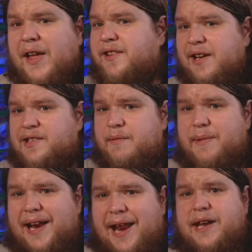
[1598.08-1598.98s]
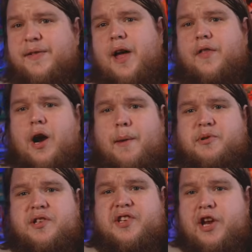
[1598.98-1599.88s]
But that doesn't mean any of the other
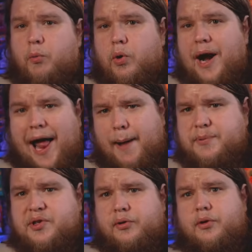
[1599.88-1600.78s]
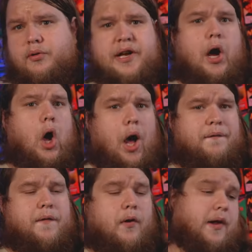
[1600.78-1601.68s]
options here were absolutely
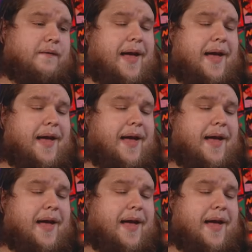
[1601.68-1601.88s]
awful.